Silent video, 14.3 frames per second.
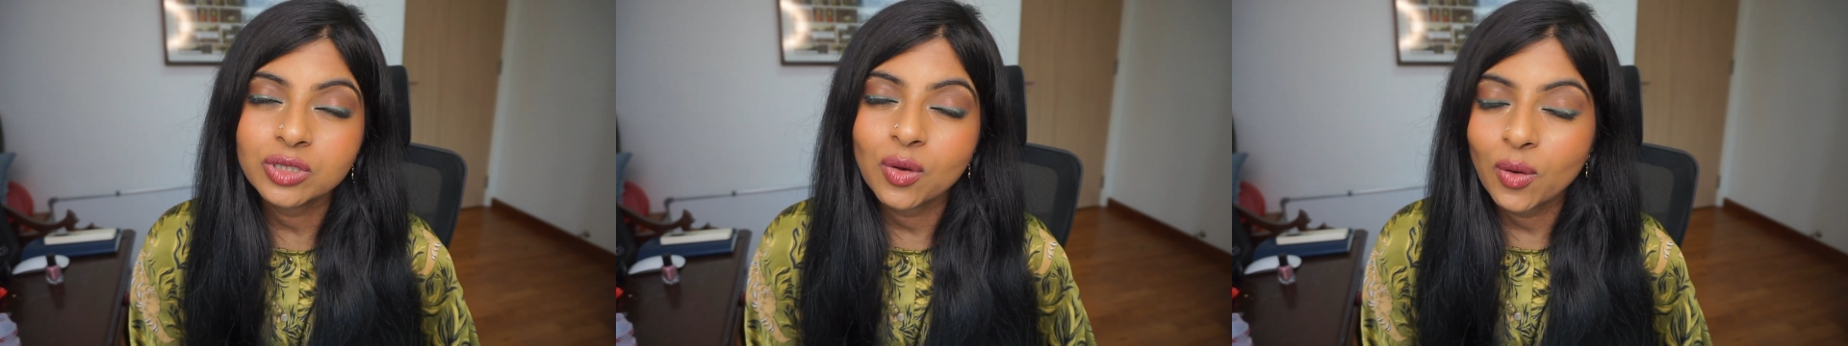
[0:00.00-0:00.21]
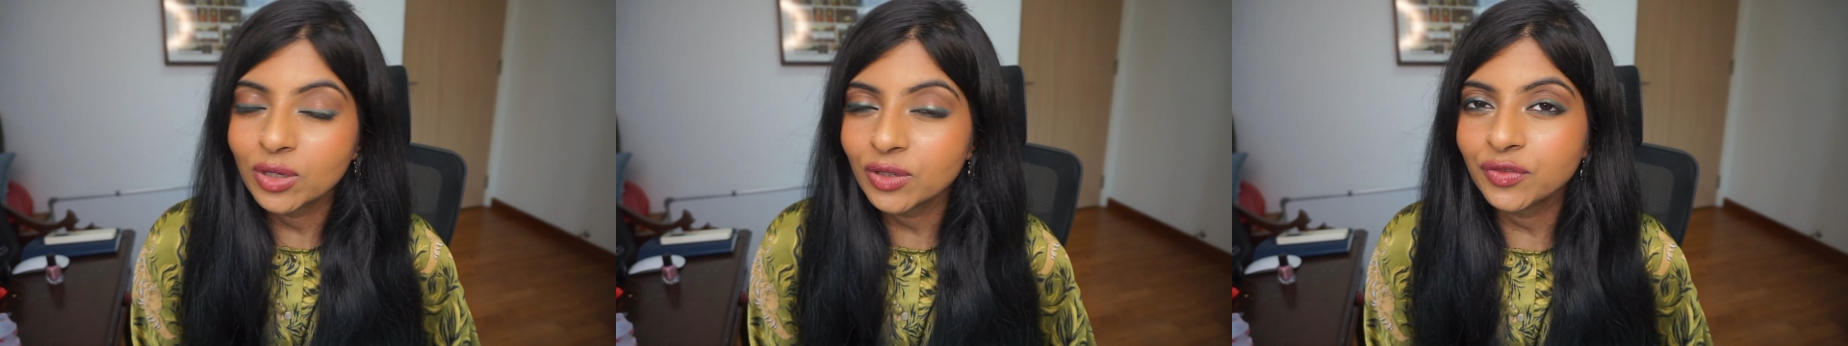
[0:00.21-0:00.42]

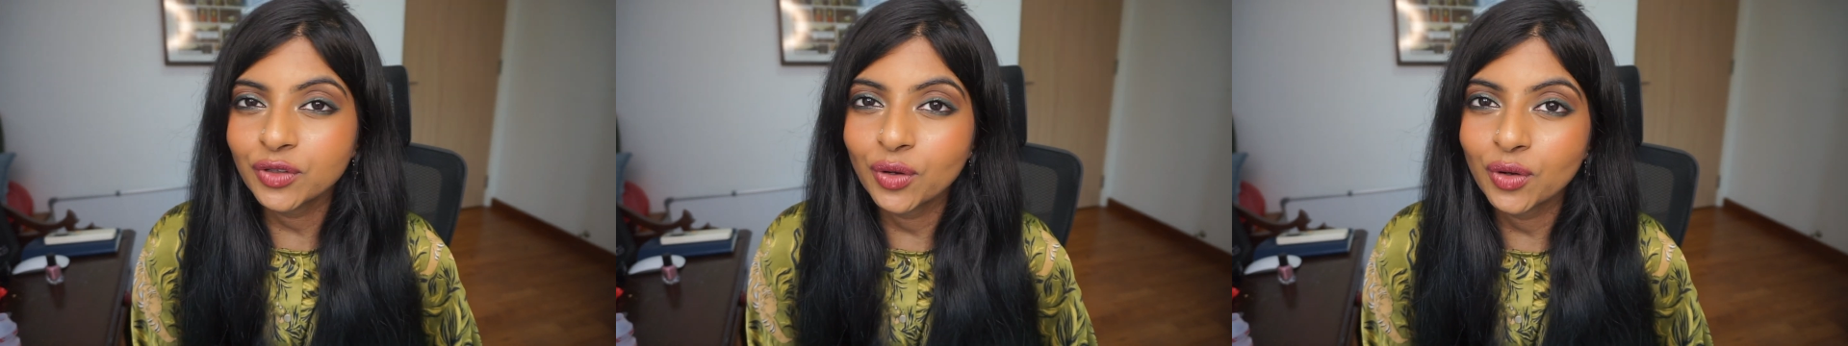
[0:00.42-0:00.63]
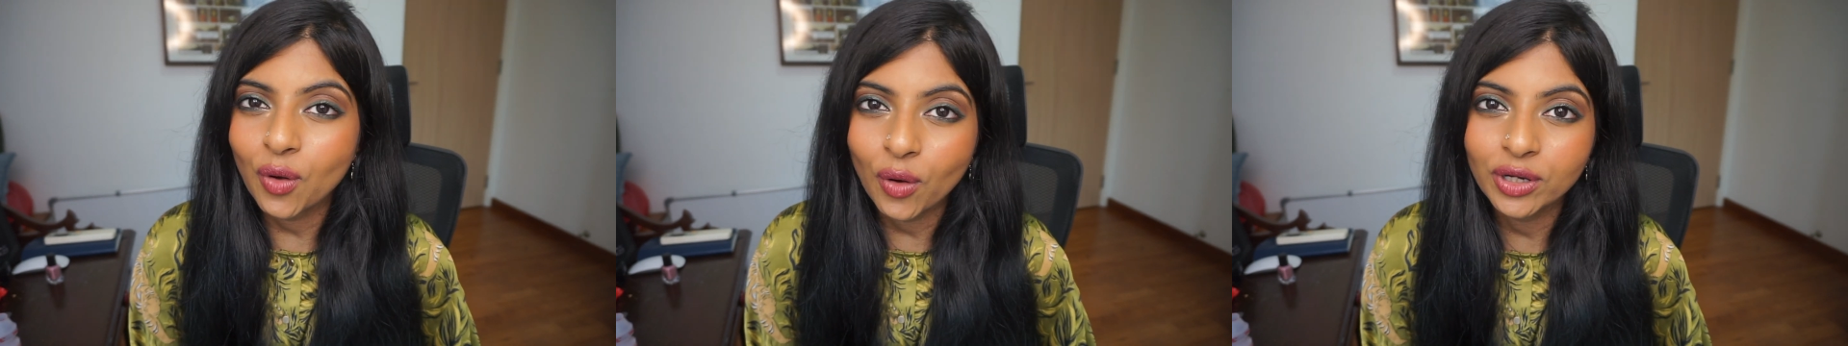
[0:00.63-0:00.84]
all of
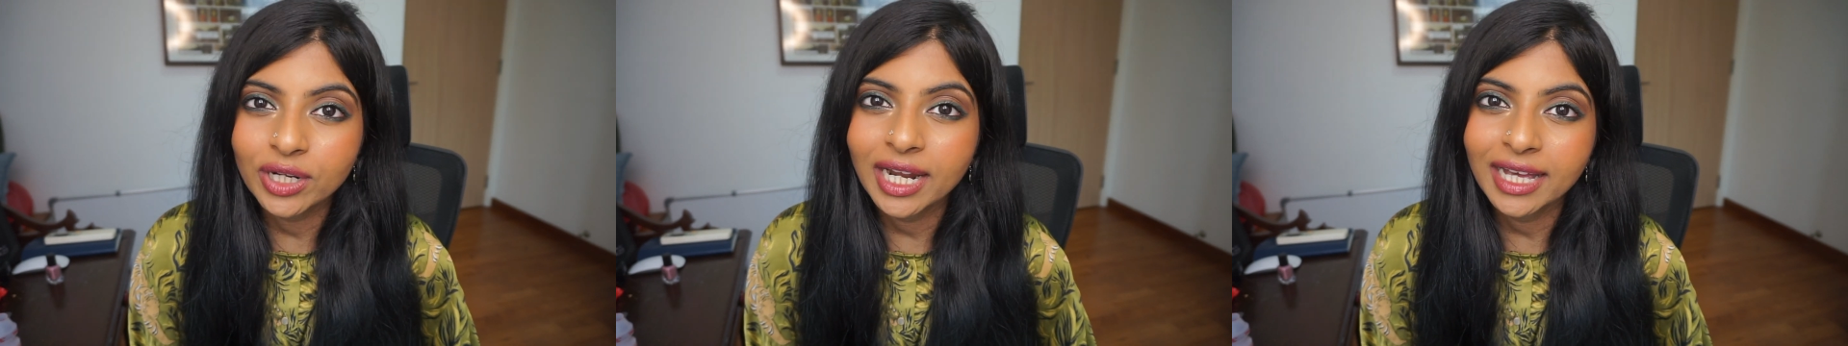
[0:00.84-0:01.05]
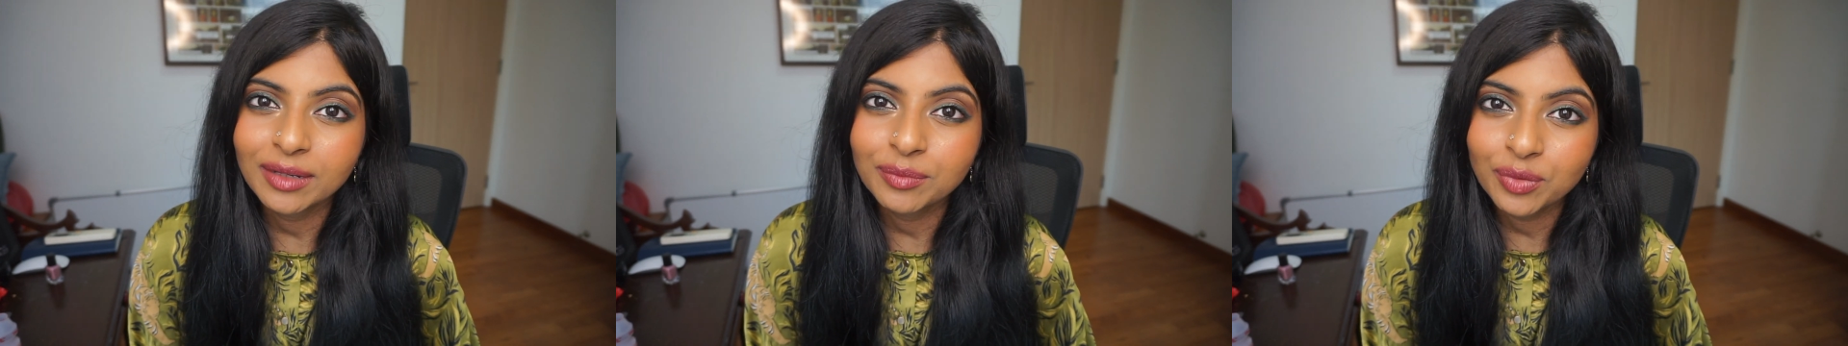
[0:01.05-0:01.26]
your
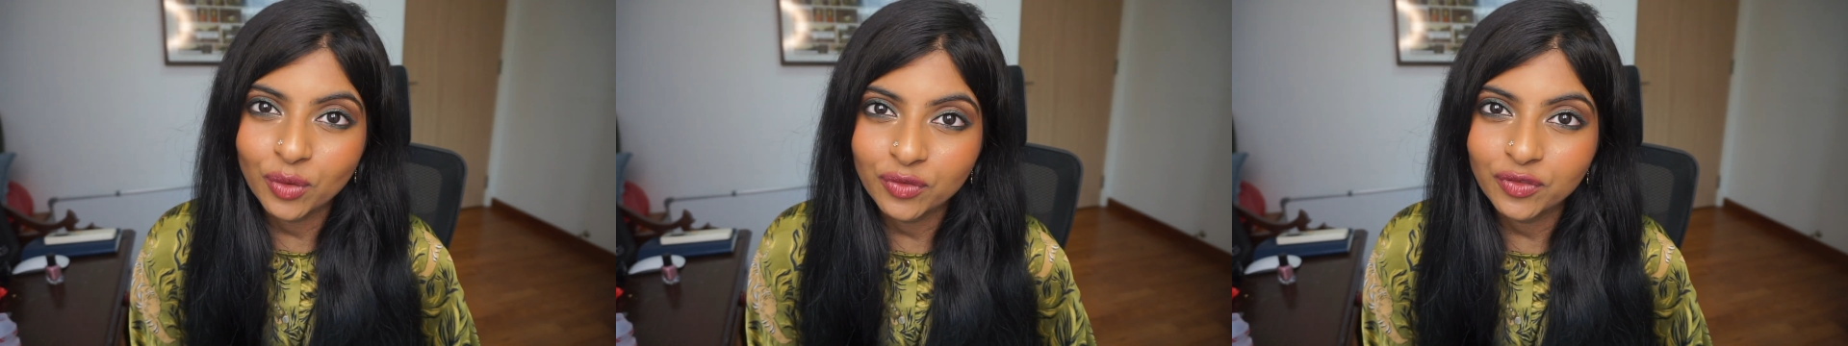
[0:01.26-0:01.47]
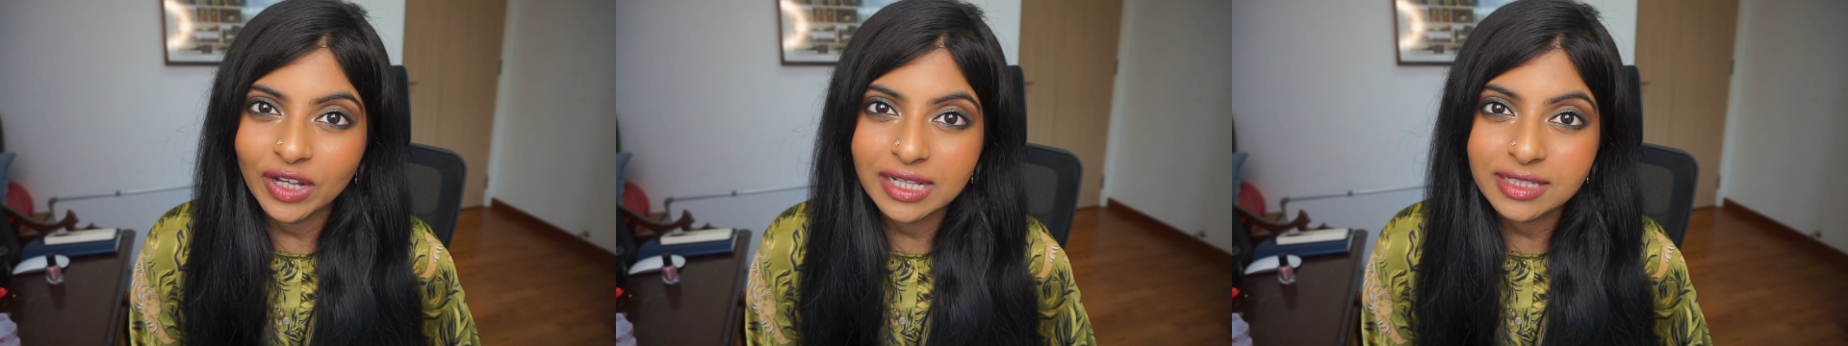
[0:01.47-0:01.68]
online
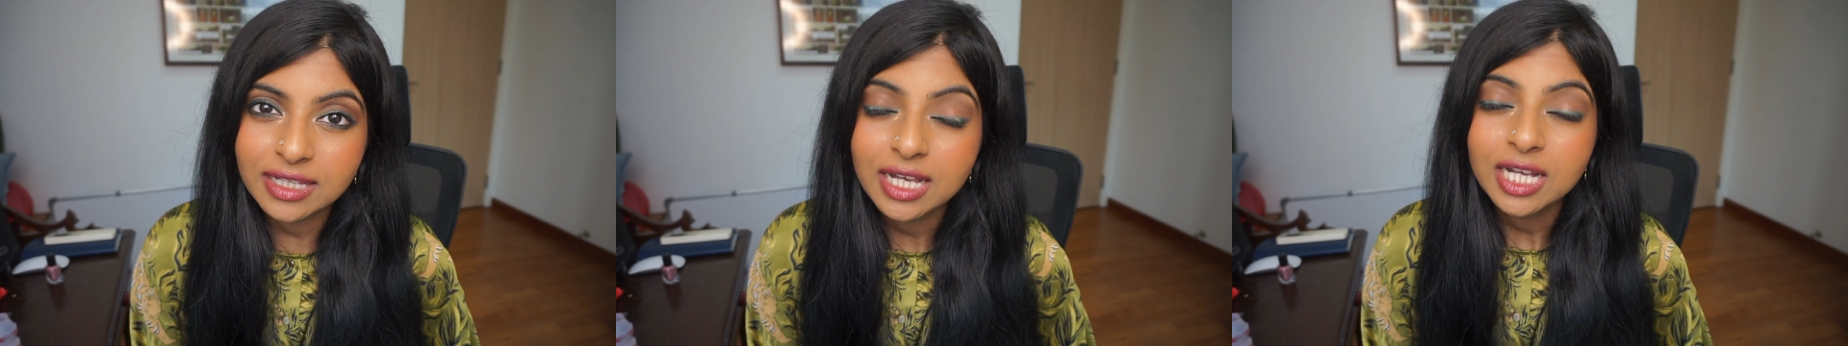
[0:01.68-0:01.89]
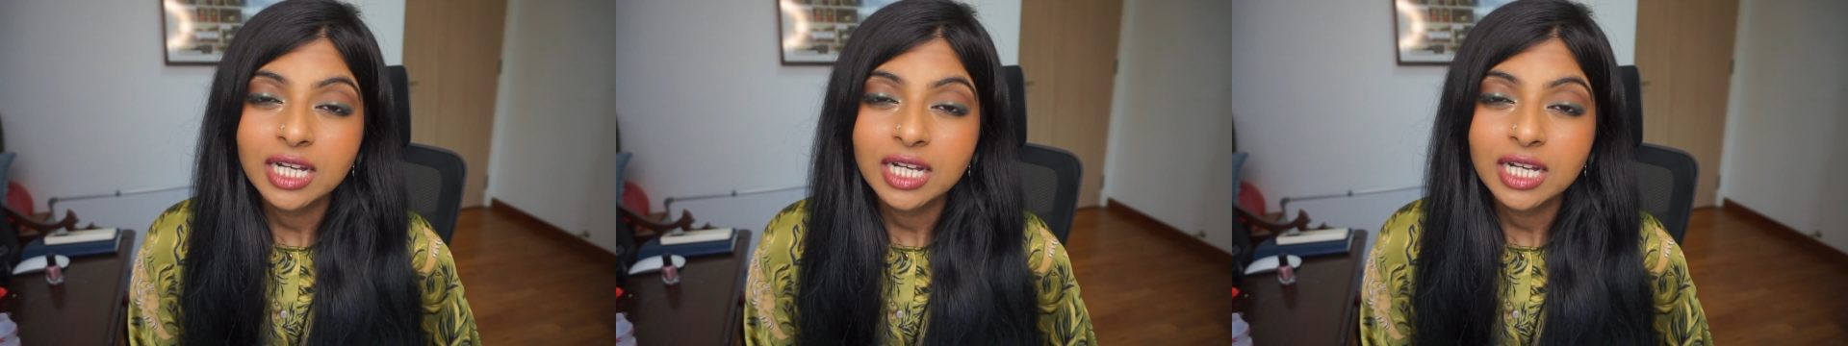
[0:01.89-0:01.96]
profiles.